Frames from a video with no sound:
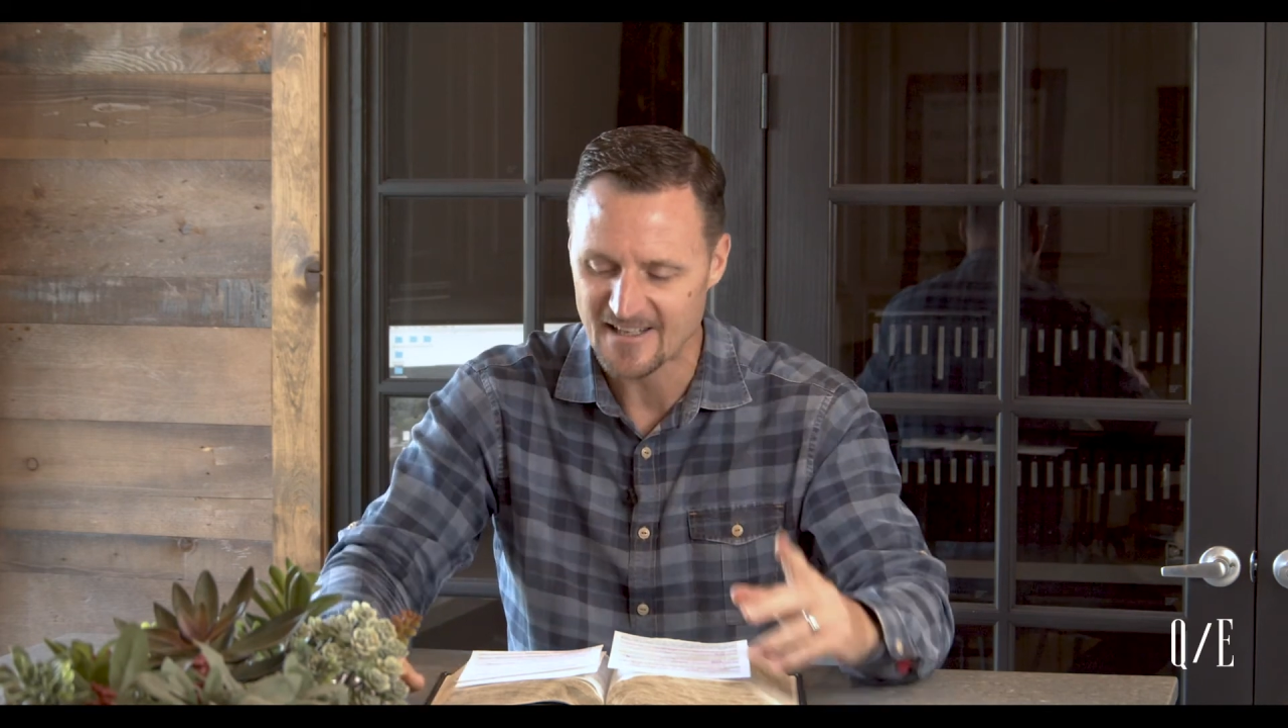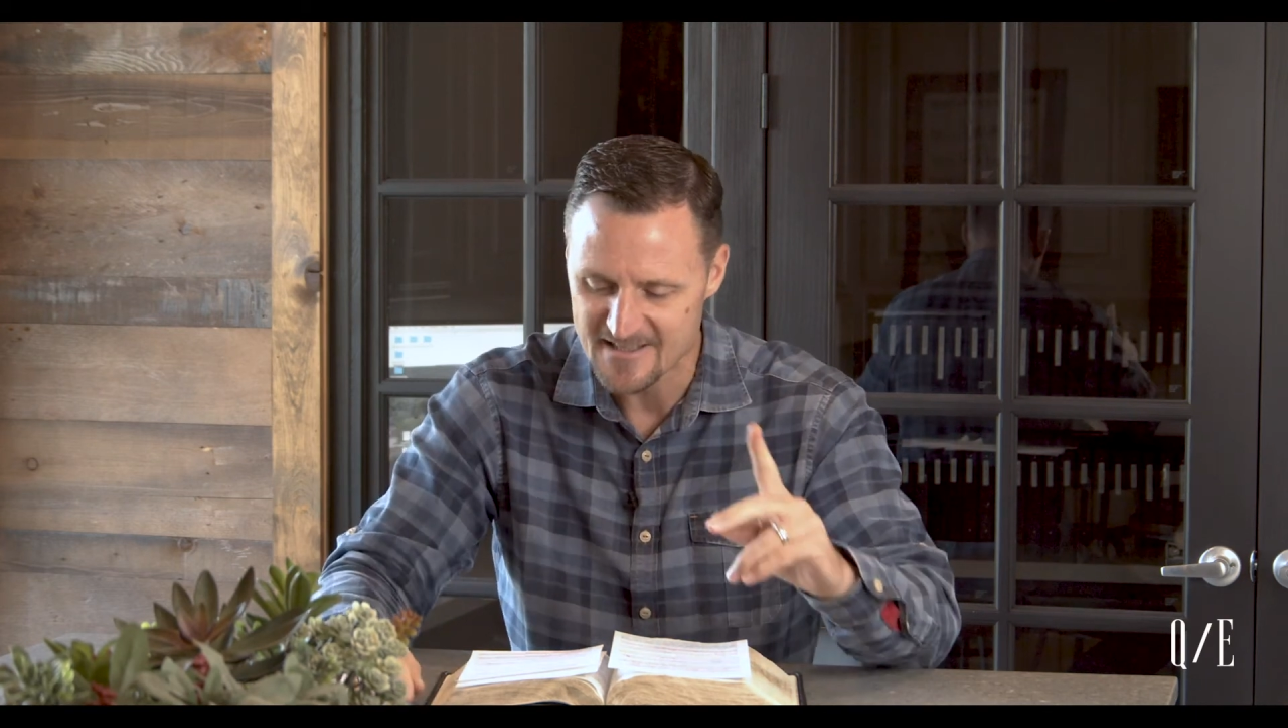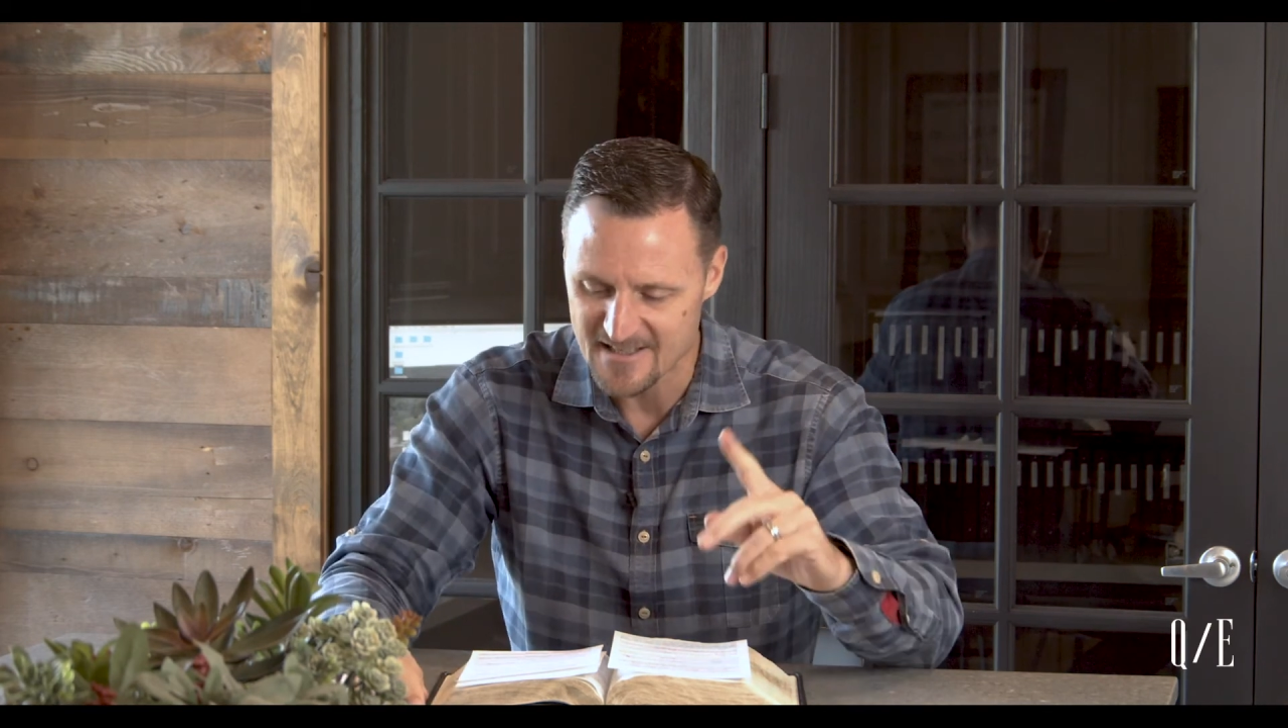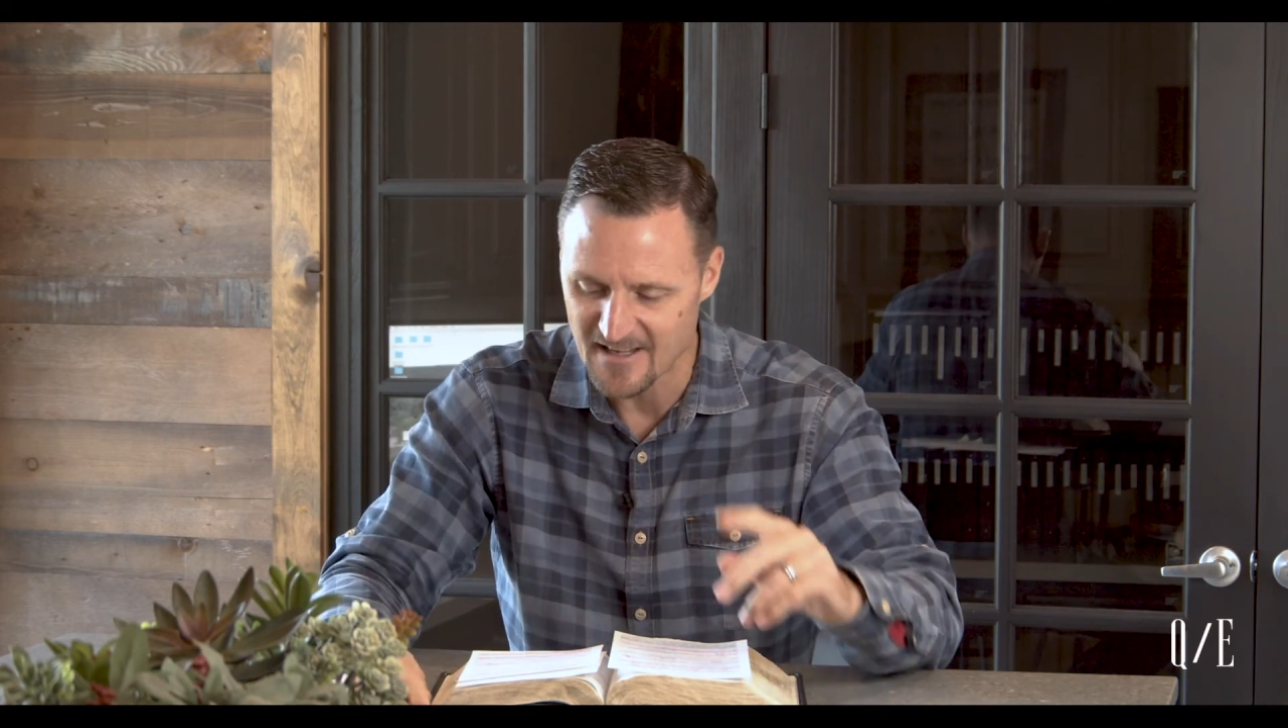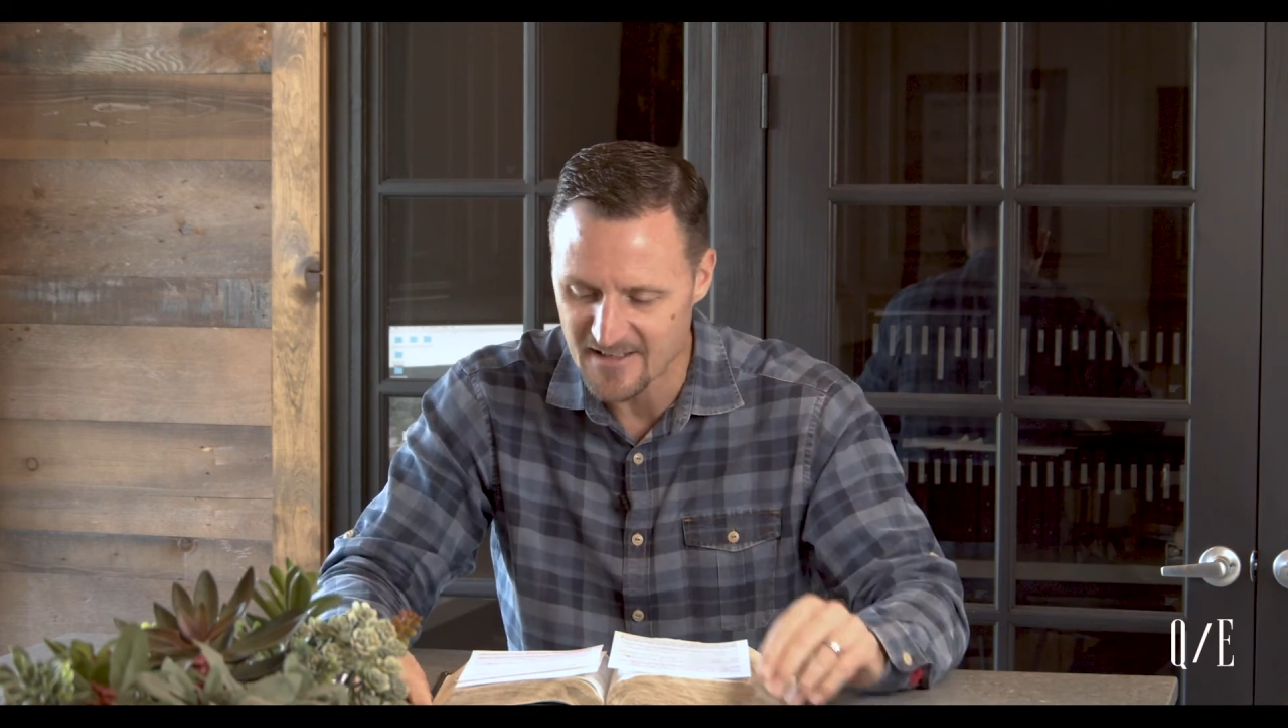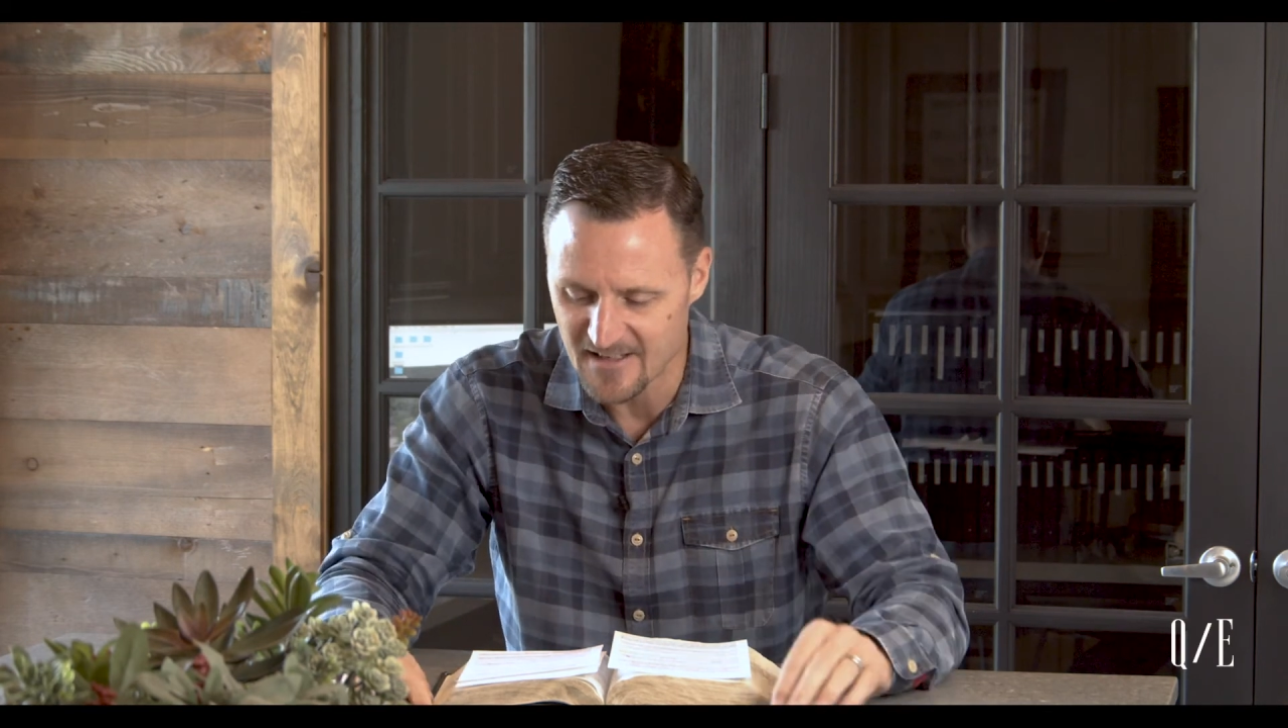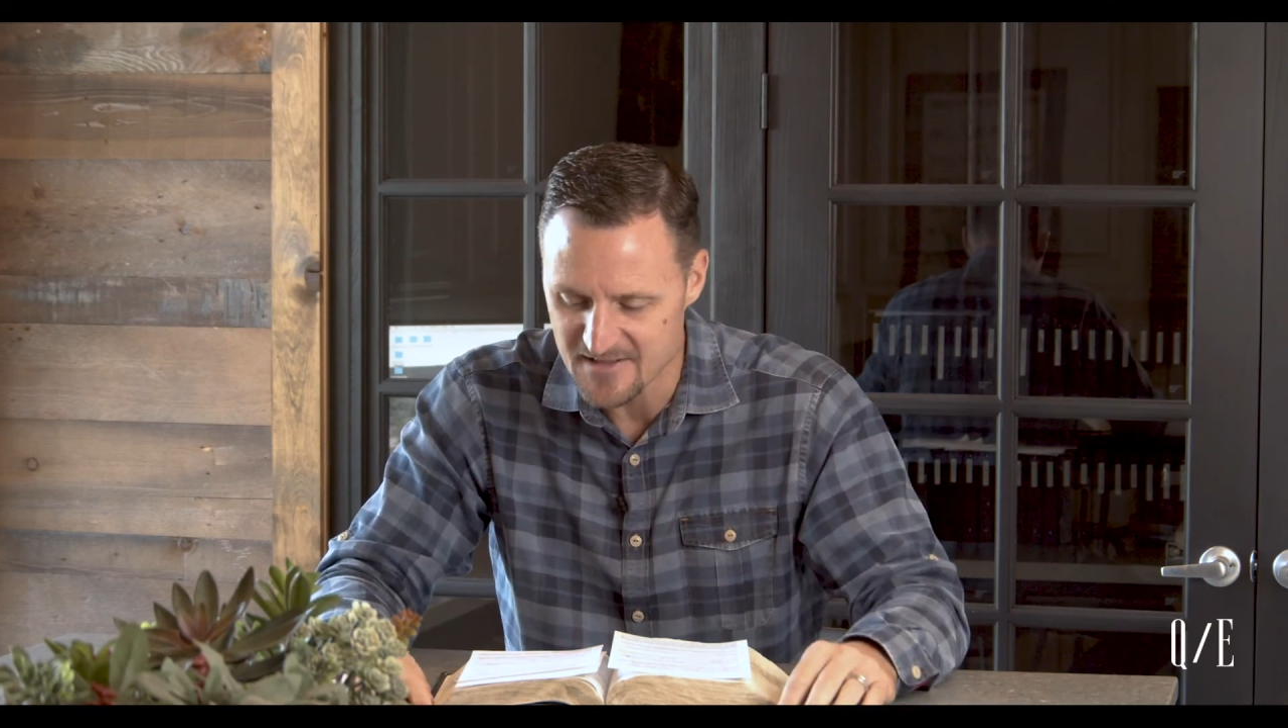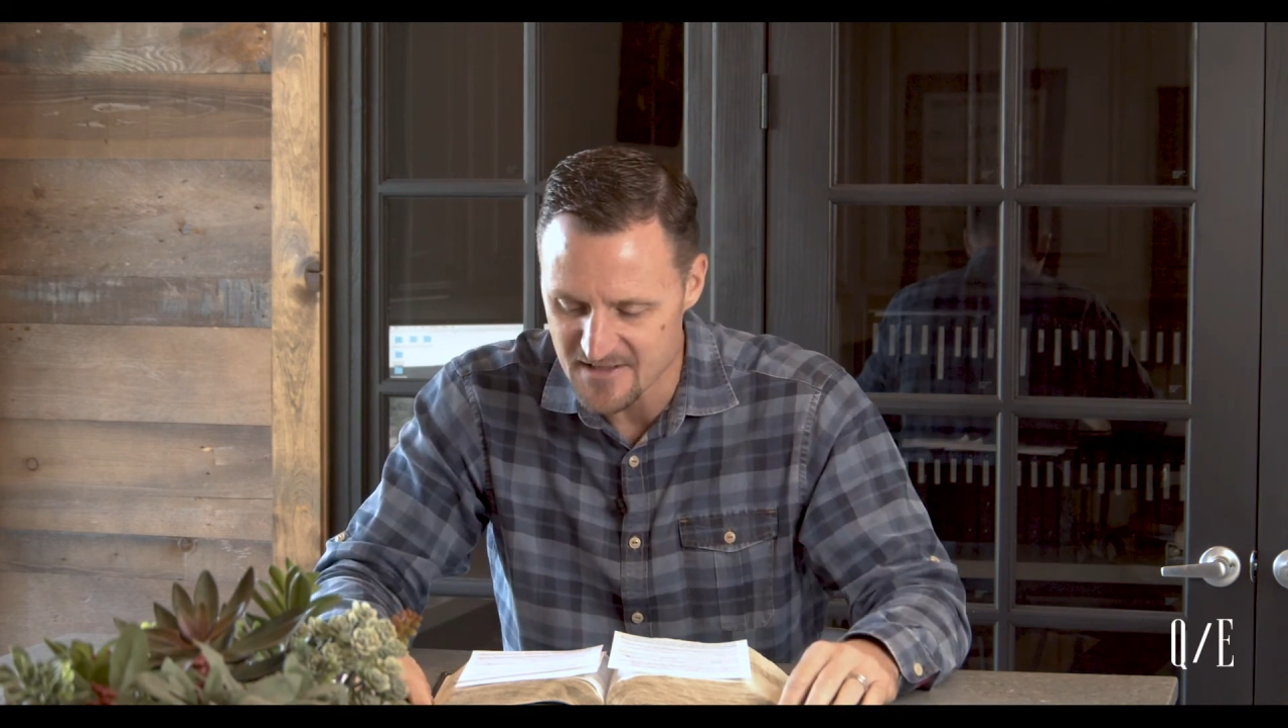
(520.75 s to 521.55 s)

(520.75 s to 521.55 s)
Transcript: he said this.